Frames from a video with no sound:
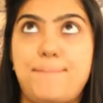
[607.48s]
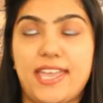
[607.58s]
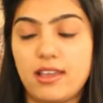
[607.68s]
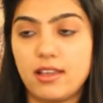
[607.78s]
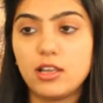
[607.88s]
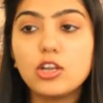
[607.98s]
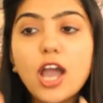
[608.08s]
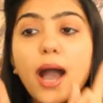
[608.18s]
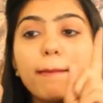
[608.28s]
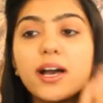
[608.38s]
up,
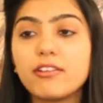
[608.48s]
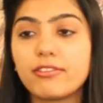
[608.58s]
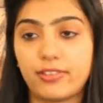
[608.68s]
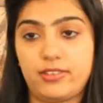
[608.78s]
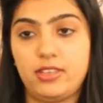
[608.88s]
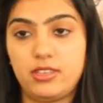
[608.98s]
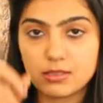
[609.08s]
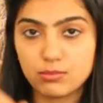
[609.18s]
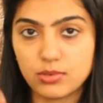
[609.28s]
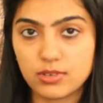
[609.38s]
look above.
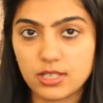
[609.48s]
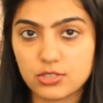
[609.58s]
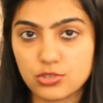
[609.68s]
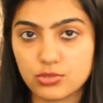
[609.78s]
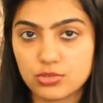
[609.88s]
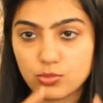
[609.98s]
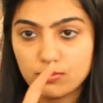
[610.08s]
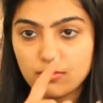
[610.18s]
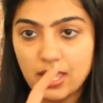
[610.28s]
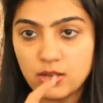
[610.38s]
There's a board that shows
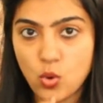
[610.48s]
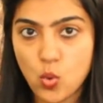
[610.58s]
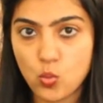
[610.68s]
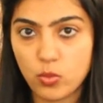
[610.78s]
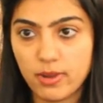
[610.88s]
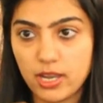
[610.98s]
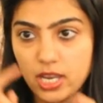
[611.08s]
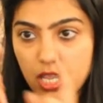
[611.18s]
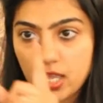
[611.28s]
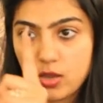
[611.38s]
man, woman,
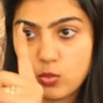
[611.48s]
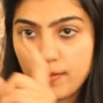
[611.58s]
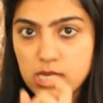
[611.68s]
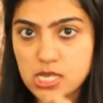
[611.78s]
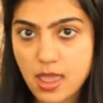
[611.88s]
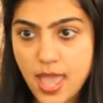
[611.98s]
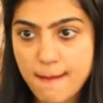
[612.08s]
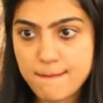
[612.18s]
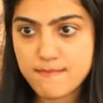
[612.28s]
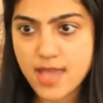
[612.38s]
woman,
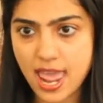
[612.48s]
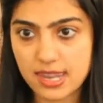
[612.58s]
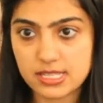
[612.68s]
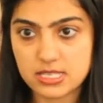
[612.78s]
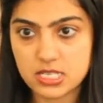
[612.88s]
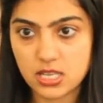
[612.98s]
man.